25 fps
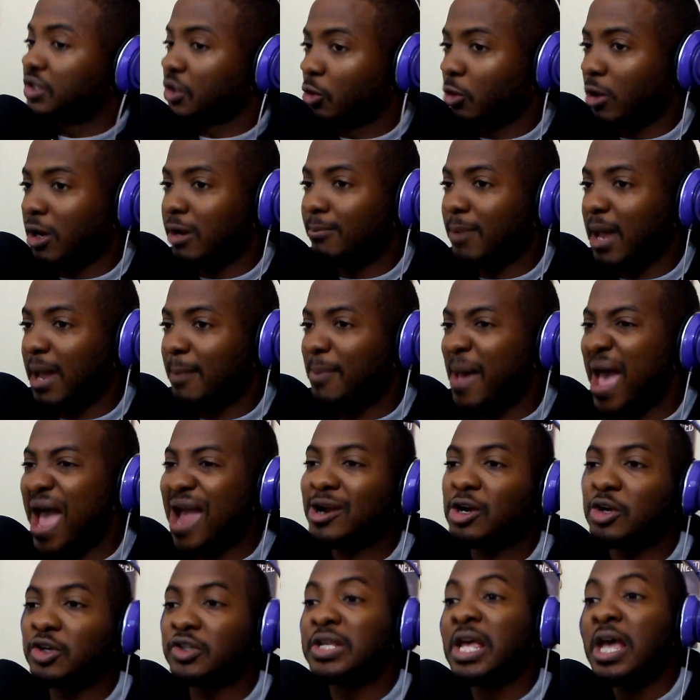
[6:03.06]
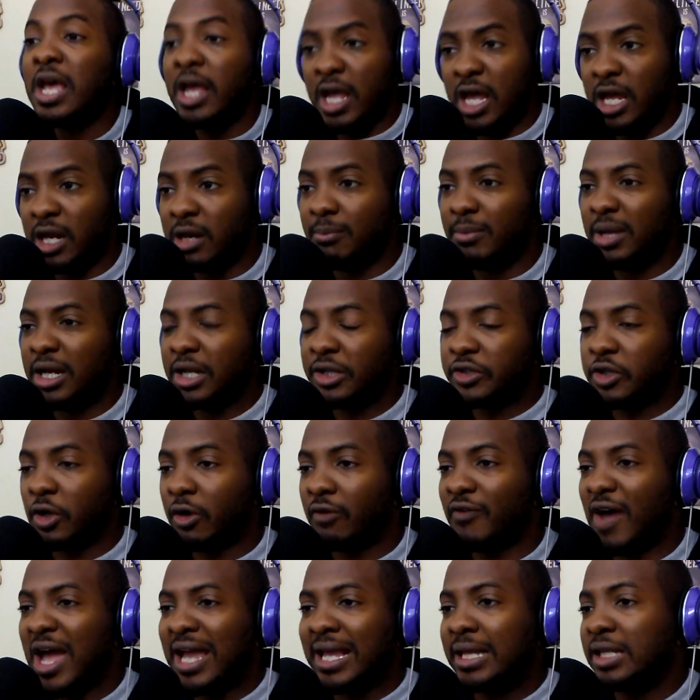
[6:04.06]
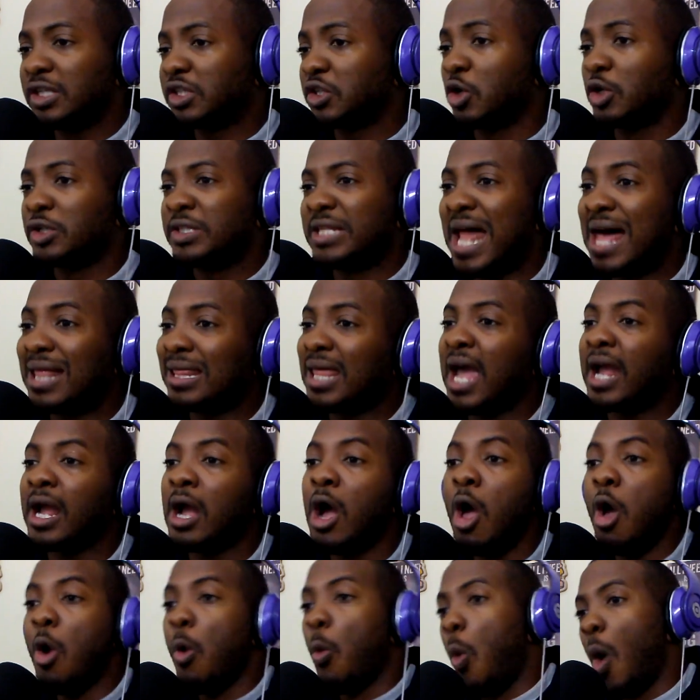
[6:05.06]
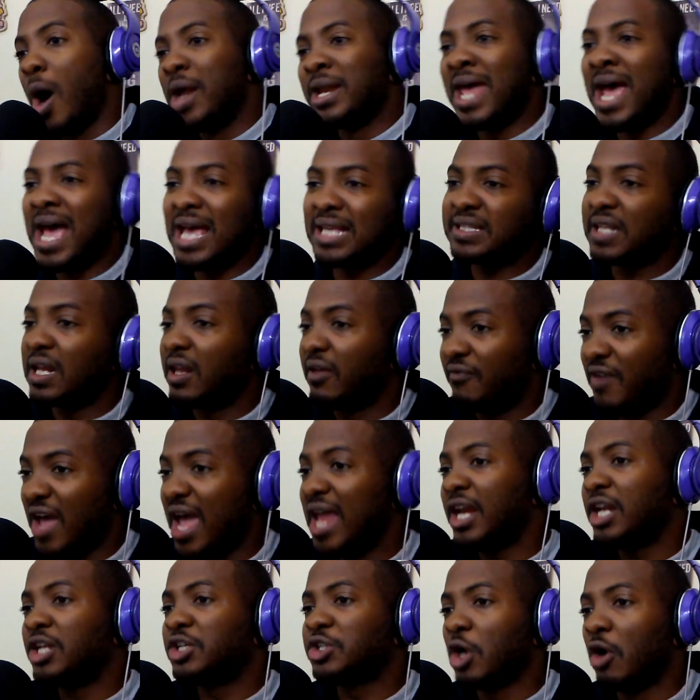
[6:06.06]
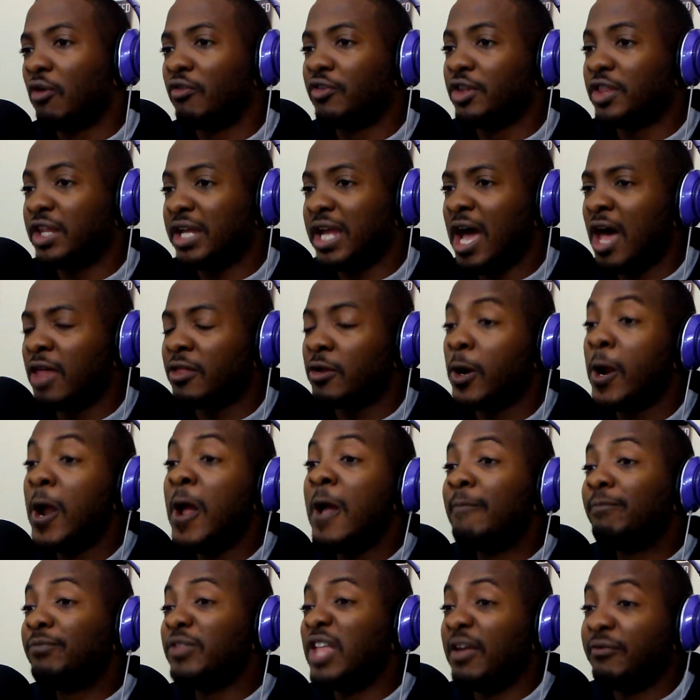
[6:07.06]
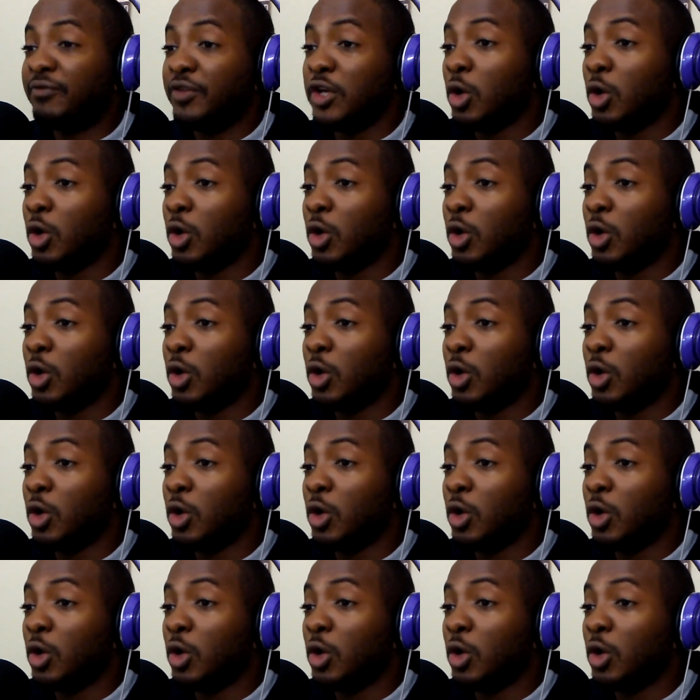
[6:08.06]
the Green Bay Packers and the Minnesota Vikings. So it's not like one has an advantage over the other. If